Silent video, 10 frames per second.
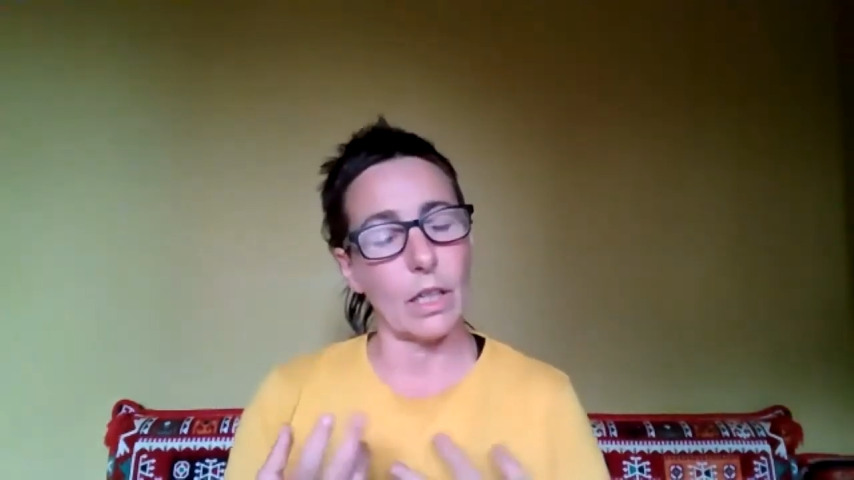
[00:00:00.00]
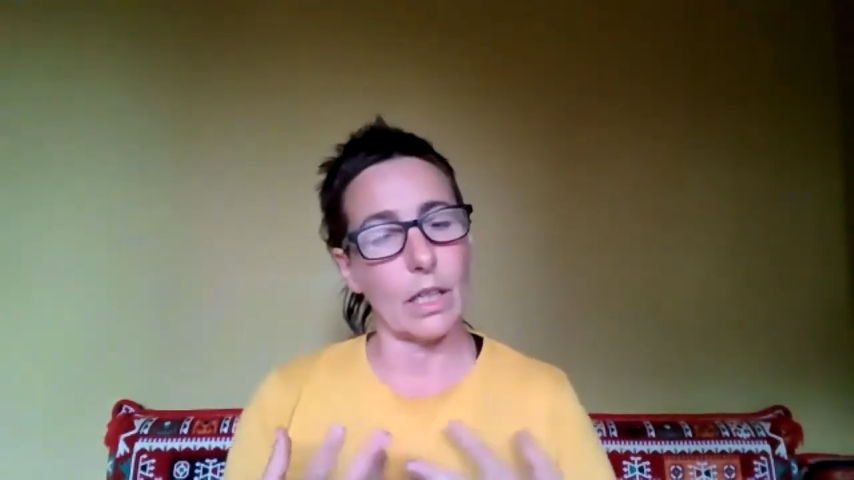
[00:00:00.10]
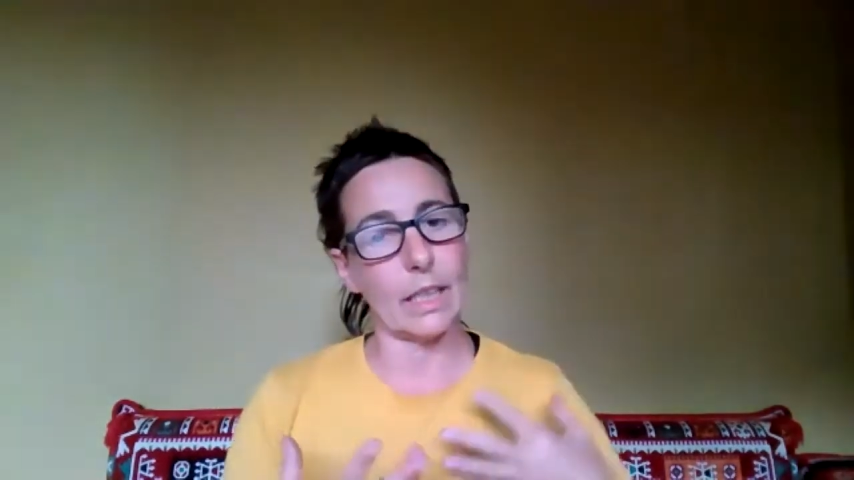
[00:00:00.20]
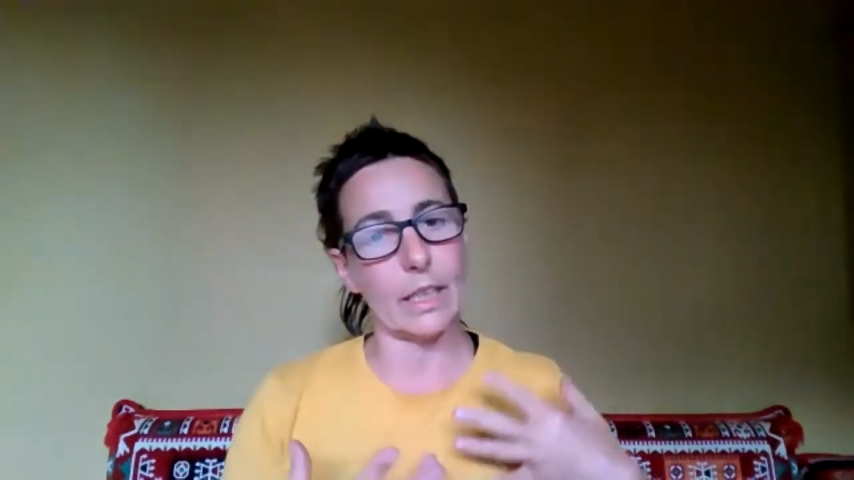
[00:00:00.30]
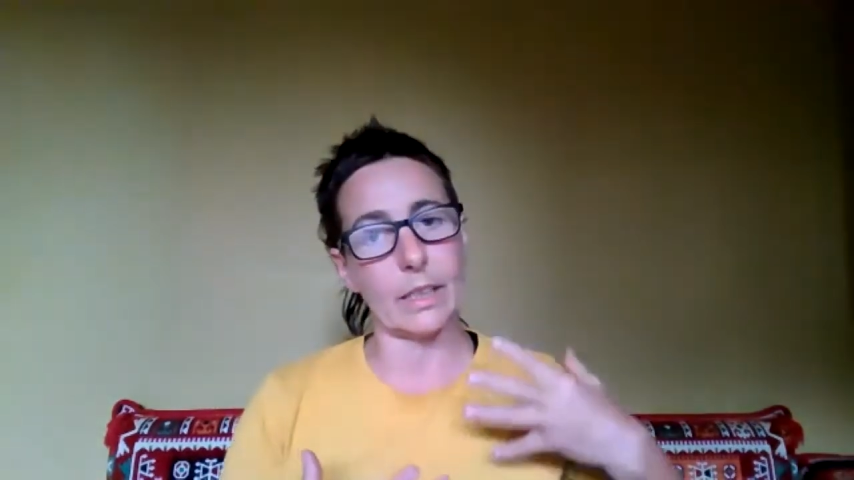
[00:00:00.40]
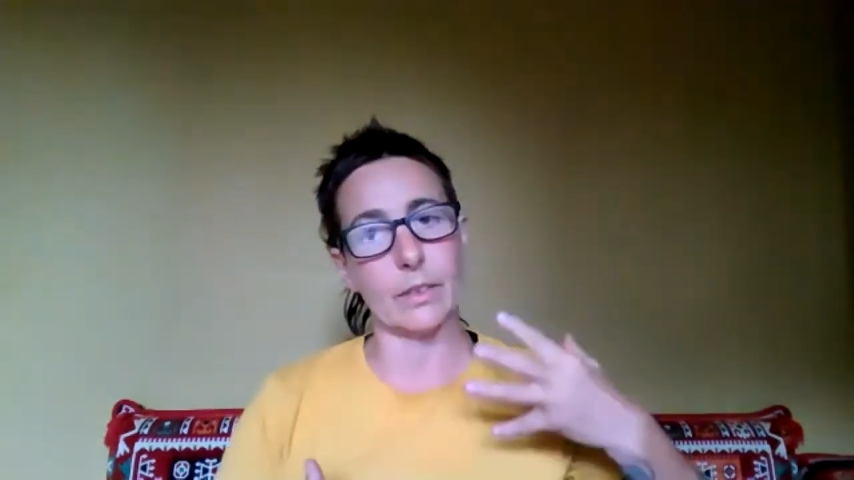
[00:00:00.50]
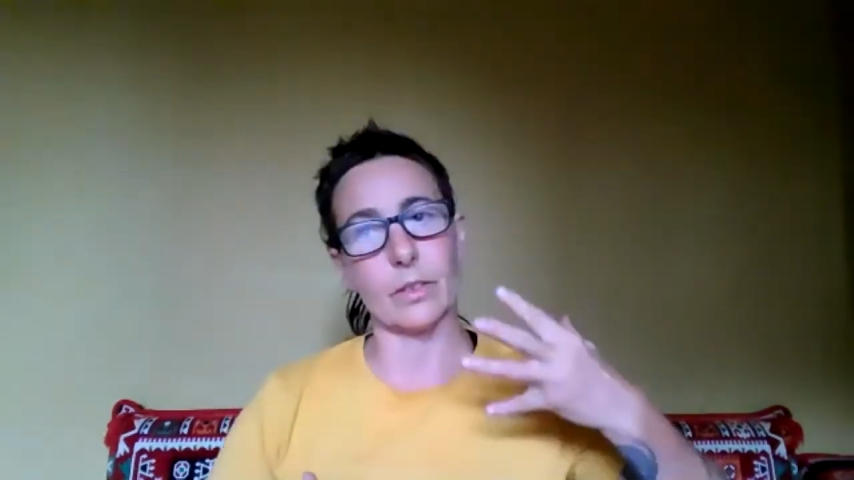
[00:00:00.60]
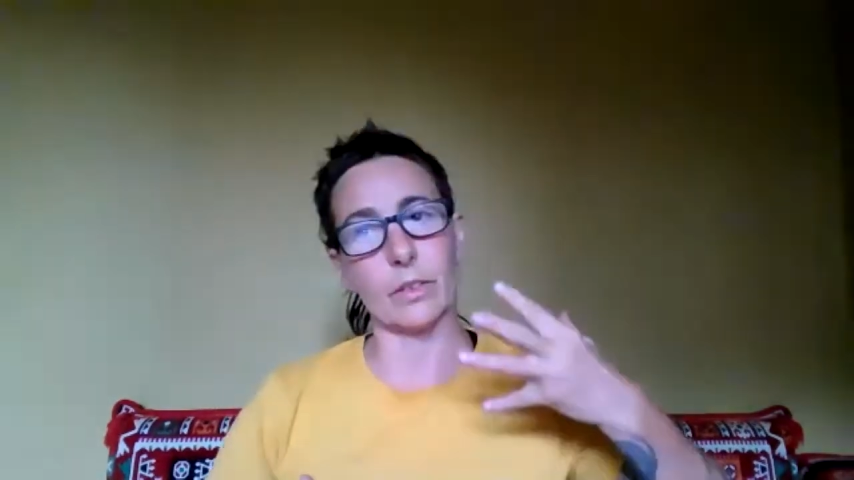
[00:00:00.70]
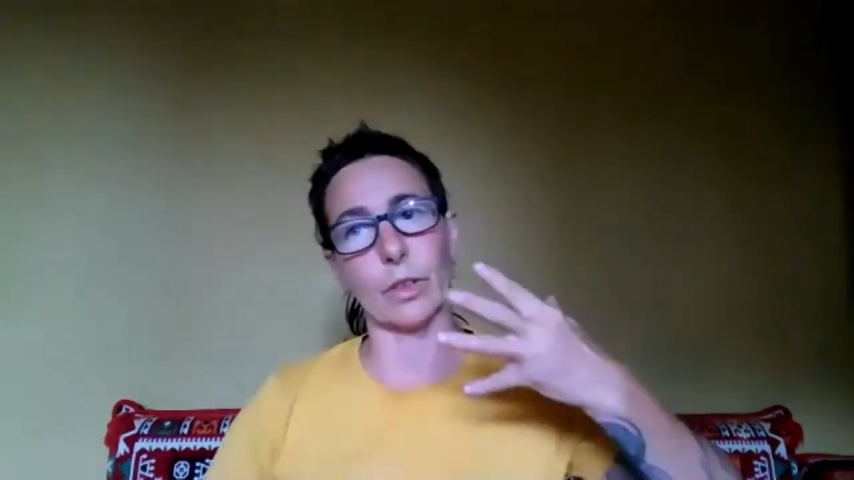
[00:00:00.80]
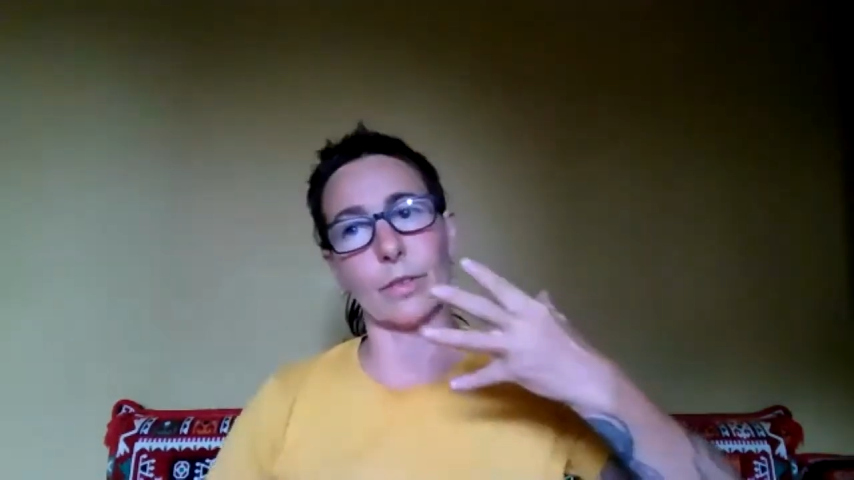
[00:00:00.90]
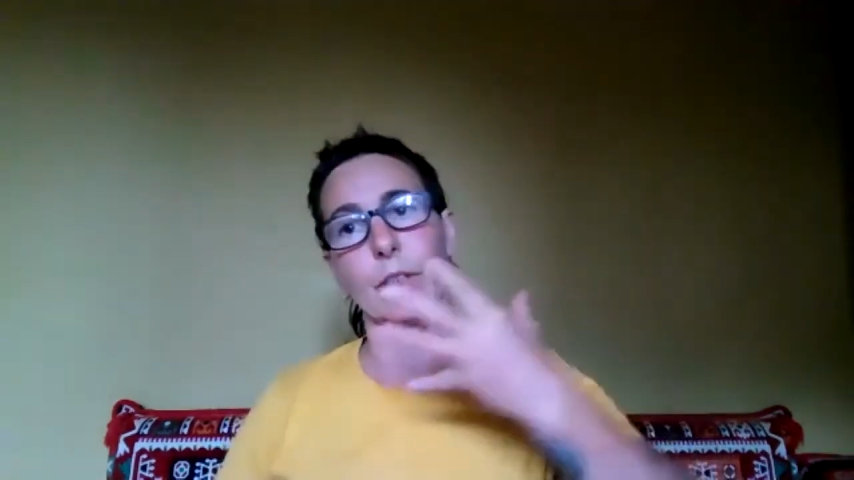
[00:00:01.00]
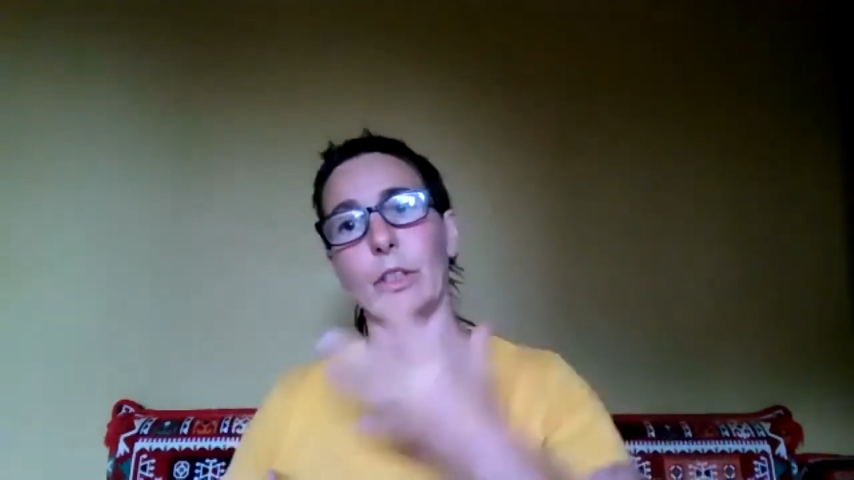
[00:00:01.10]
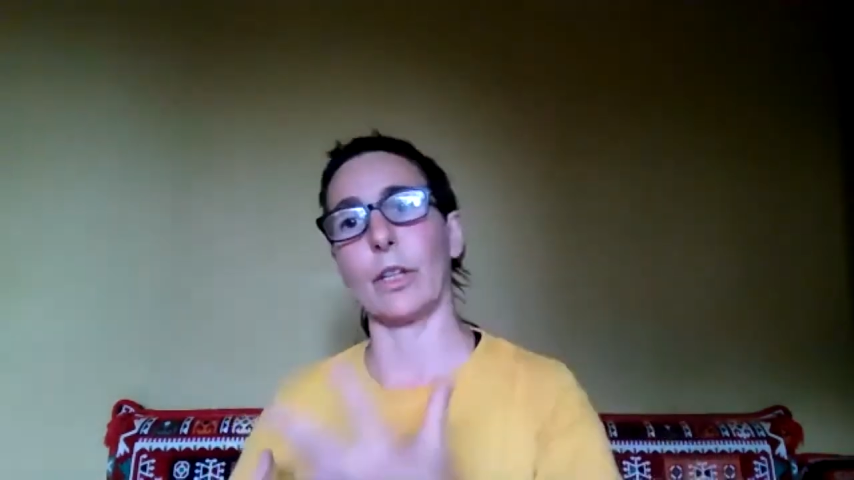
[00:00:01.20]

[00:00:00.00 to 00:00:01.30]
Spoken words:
in sort of the